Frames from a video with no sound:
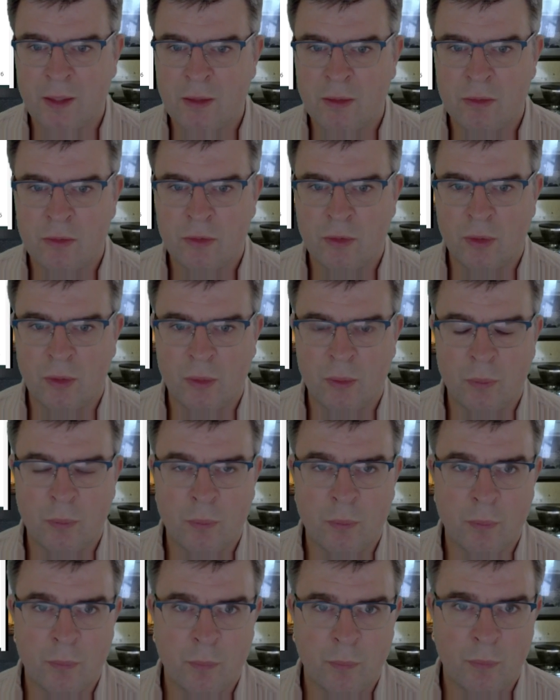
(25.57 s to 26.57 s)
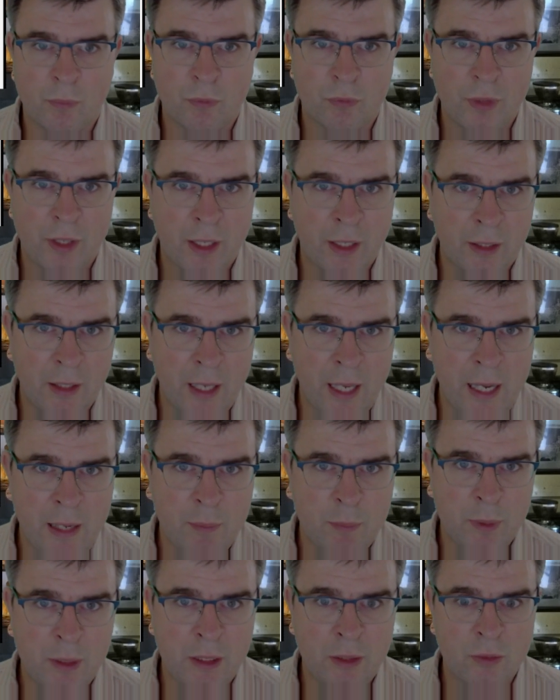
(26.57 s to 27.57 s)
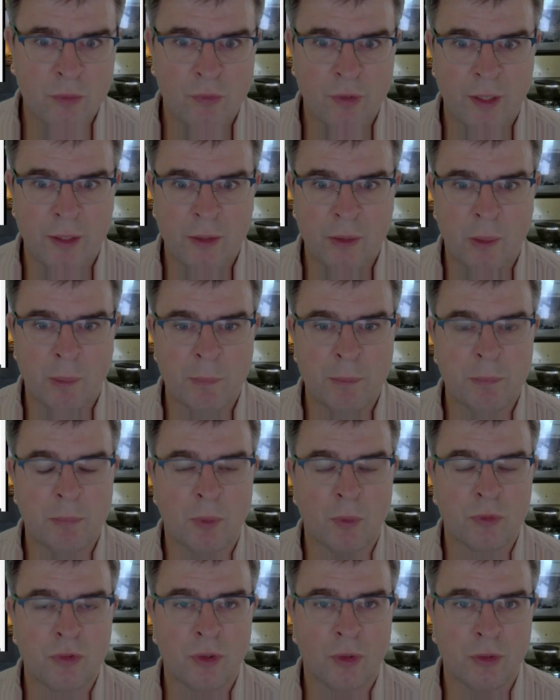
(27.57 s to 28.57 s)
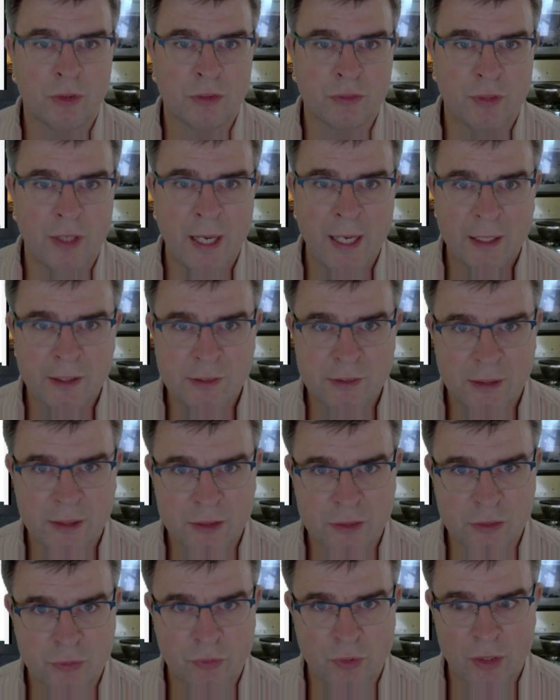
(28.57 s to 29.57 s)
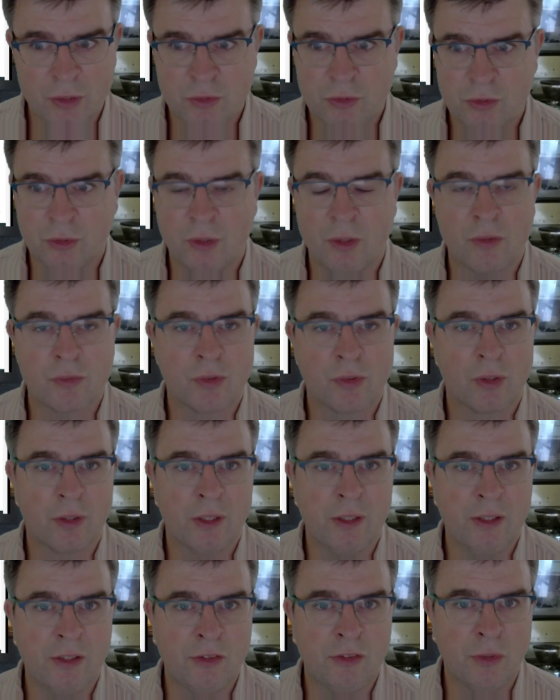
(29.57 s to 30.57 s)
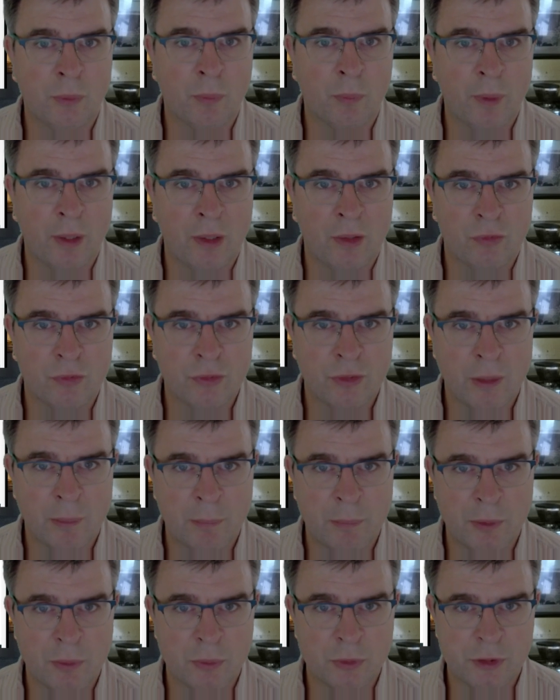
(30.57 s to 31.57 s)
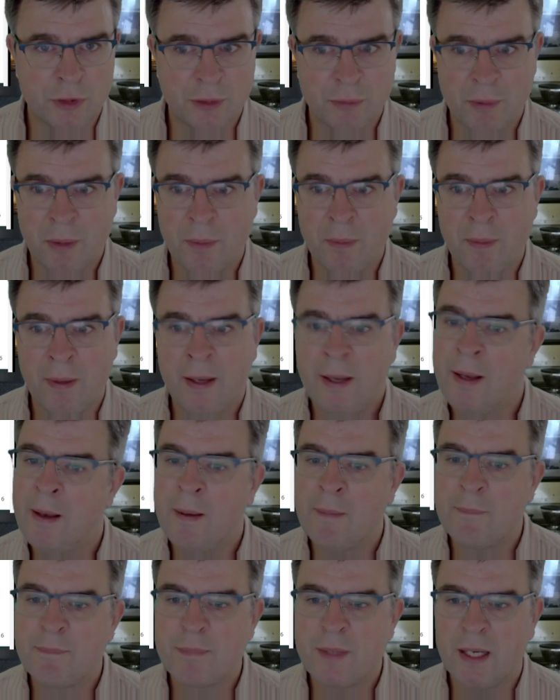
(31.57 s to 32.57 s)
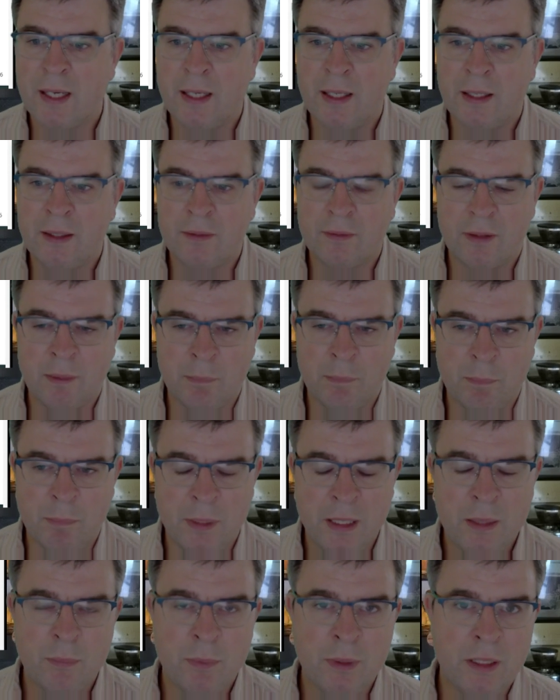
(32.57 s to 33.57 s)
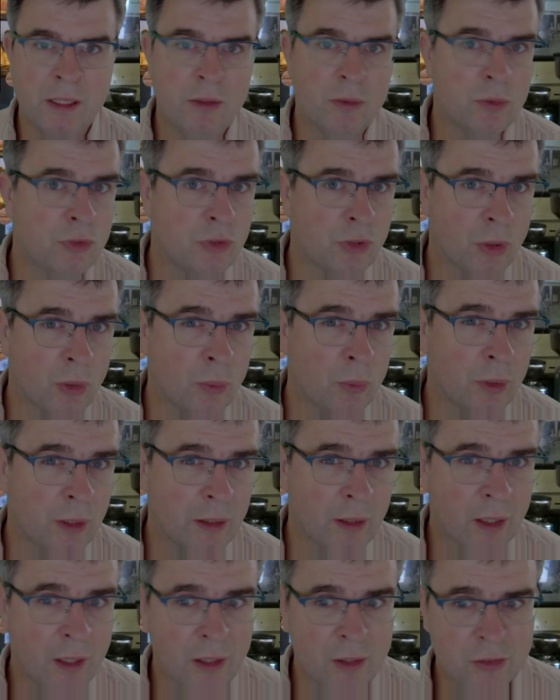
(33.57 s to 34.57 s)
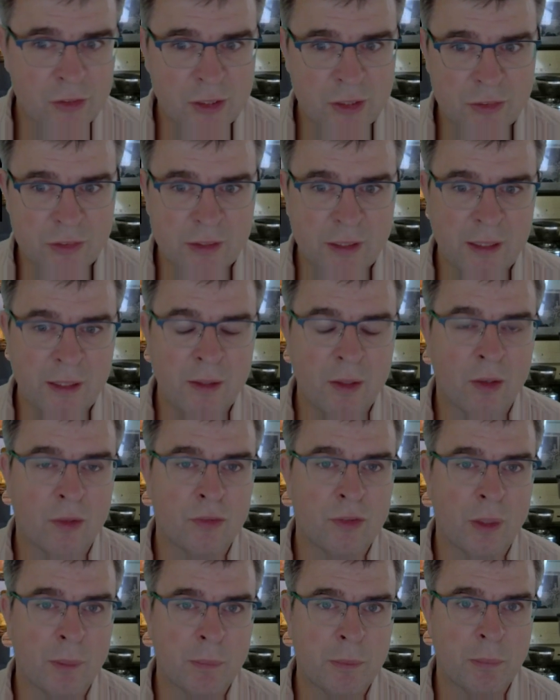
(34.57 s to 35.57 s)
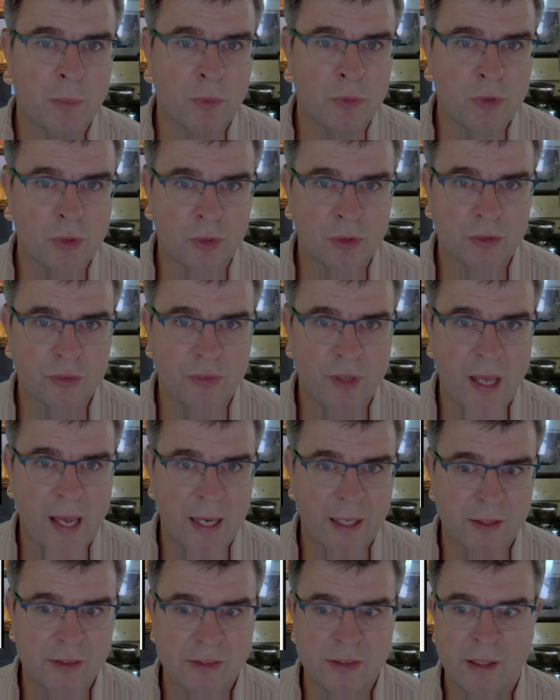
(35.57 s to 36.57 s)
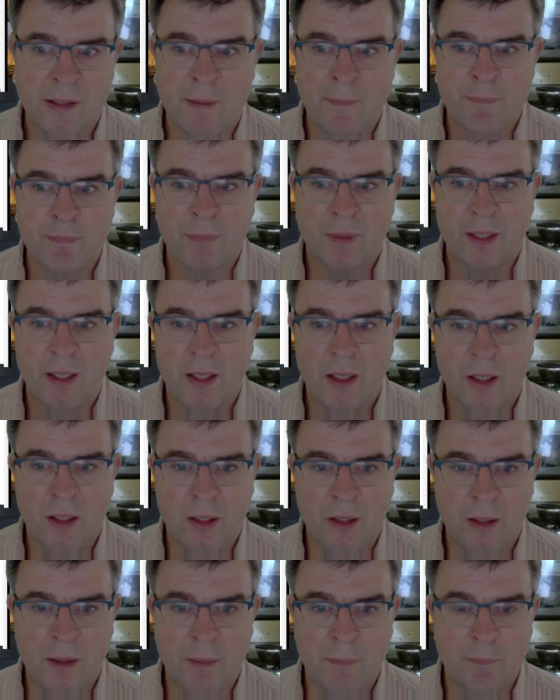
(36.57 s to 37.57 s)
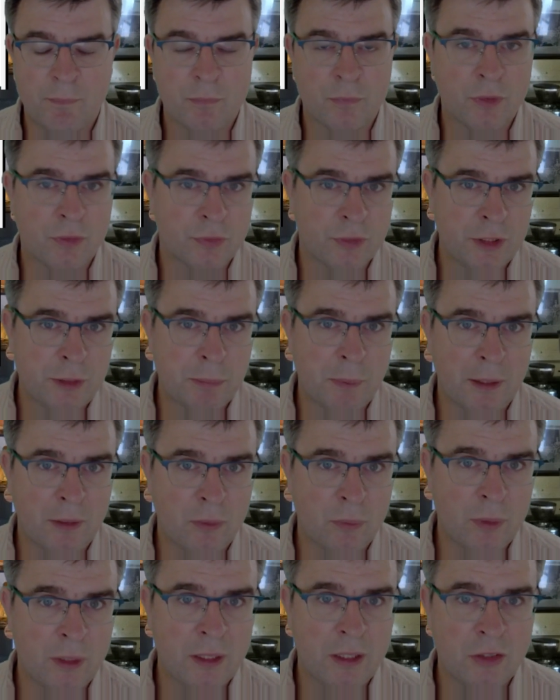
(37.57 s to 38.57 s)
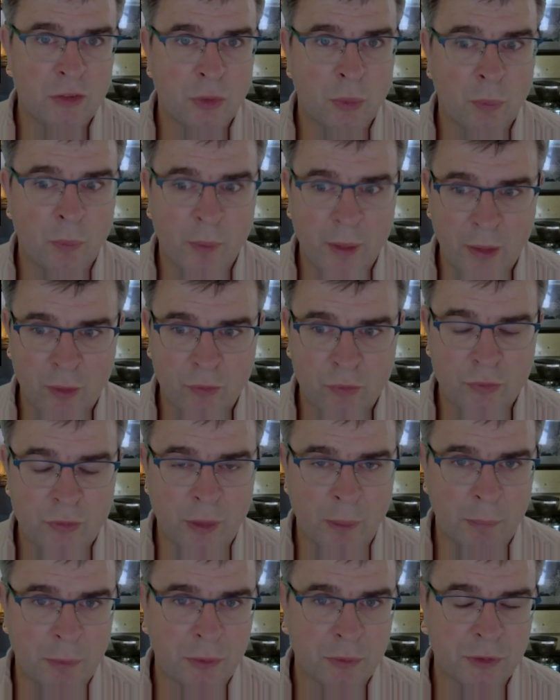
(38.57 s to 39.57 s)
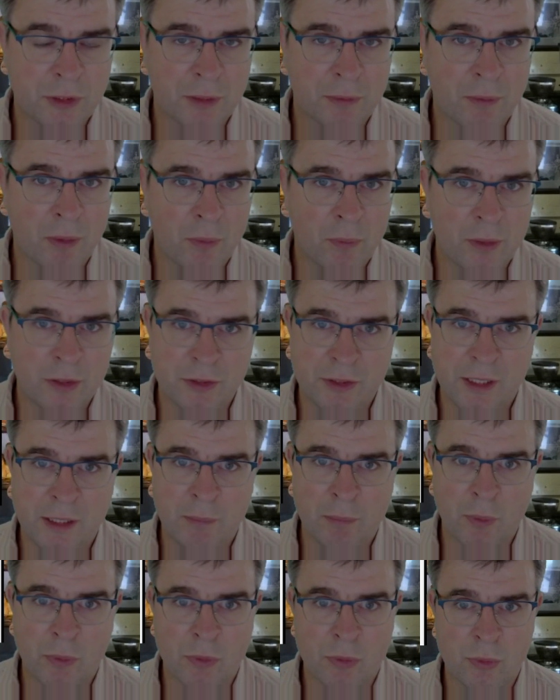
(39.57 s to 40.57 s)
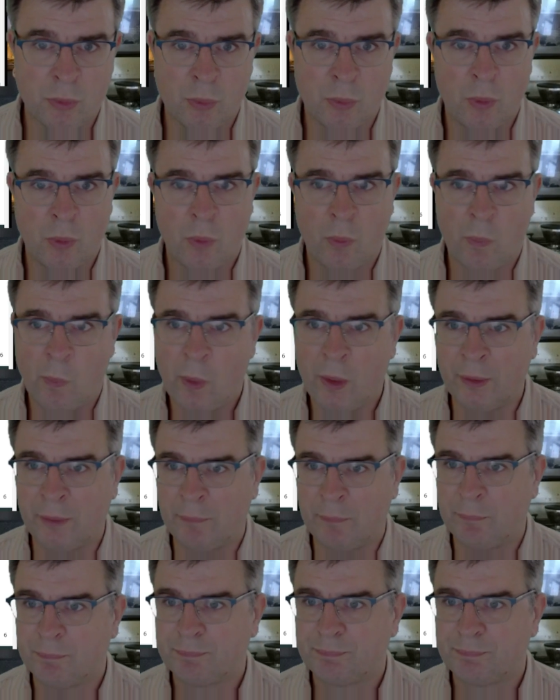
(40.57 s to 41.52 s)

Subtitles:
So in A, we need to find the optimal choice of X as a function of our initial wealth W0. And in B, we need to show that the elasticity of the optimal choice of X with respect to the initial wealth W0 is equal to 1.